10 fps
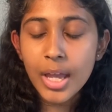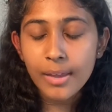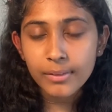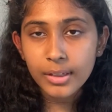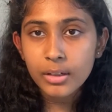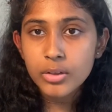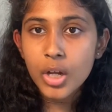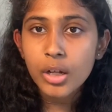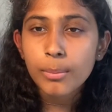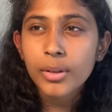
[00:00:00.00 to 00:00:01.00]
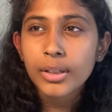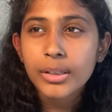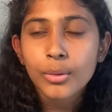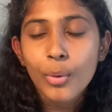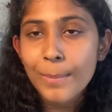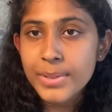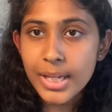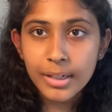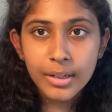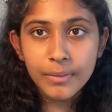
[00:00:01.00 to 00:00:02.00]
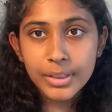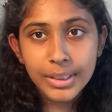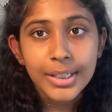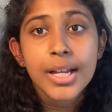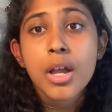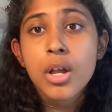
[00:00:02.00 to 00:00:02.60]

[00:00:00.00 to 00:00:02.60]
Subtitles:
and then I'll talk about the website and everything.